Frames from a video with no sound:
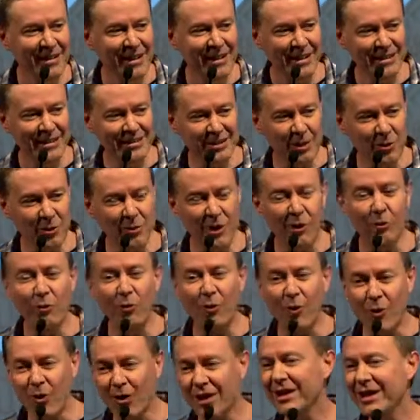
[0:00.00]
And so we're
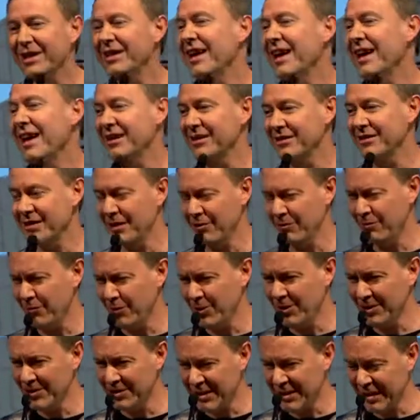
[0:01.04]
walking out. In that
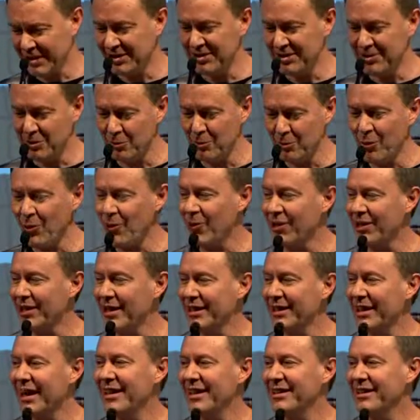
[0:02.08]
first section, you're
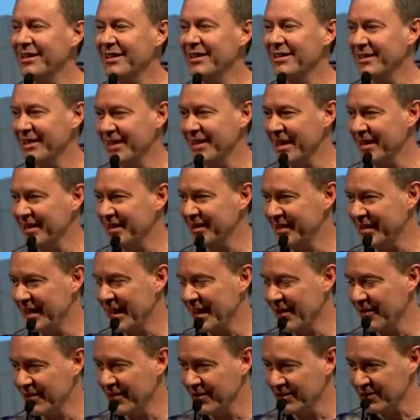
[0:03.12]
walking under the
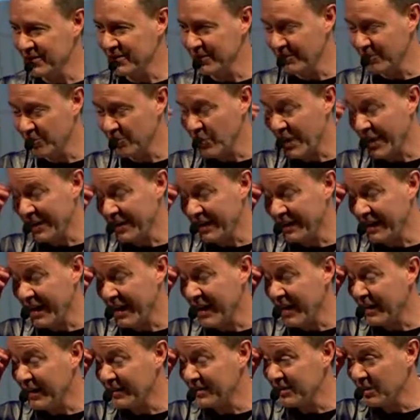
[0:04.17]
undercarriage of where the
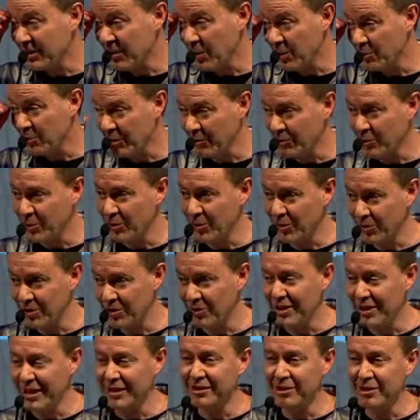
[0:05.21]
cars go before you
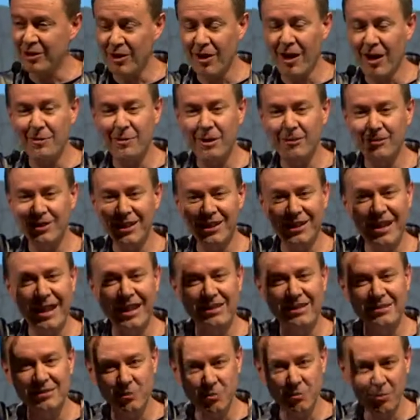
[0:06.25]
then climb up the
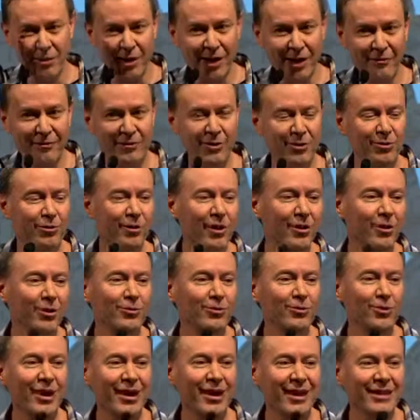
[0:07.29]
ladders above the
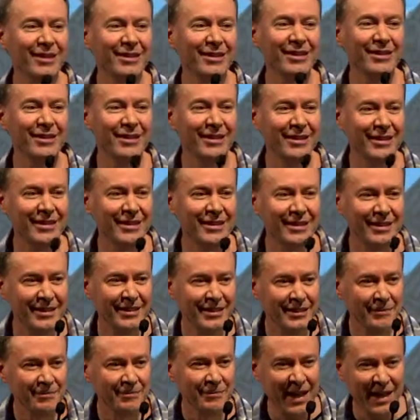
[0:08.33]
roadway.
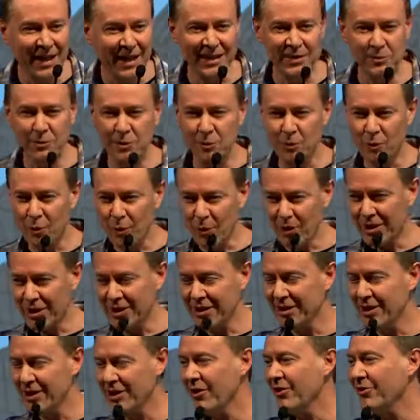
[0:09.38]
And as we're walking
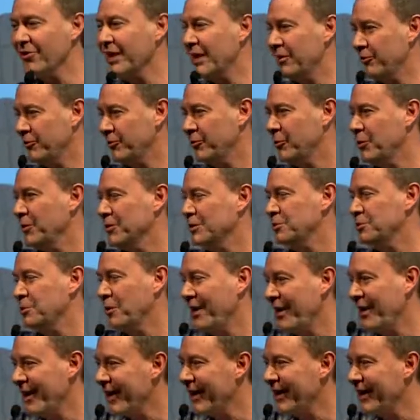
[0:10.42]
along that first
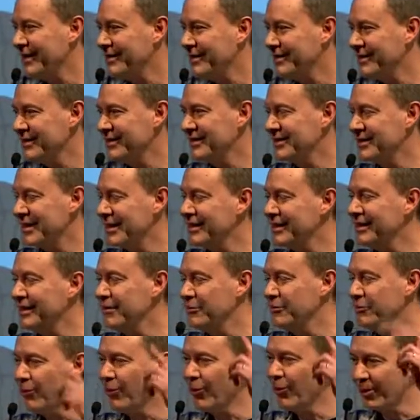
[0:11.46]
part, suddenly
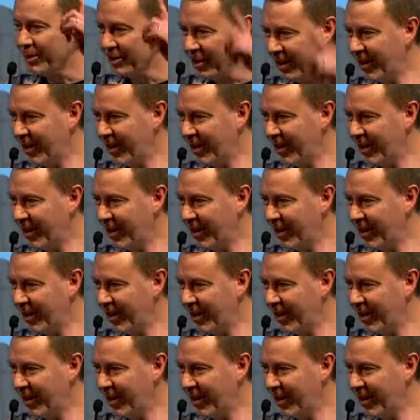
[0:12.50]
fork